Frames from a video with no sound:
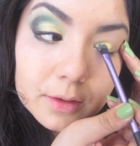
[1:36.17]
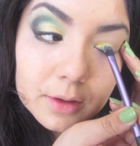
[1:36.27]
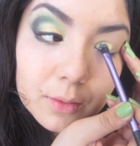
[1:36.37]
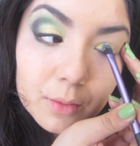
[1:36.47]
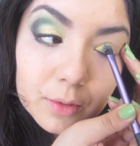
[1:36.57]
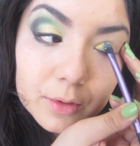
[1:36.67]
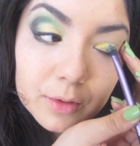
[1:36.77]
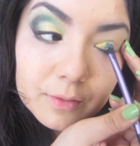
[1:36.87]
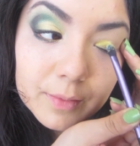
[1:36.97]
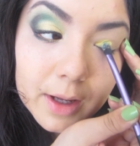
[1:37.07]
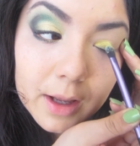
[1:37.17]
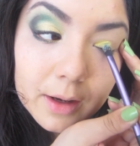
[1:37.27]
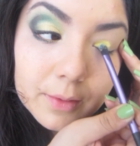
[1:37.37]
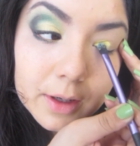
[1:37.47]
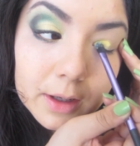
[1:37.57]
the corner of my eye right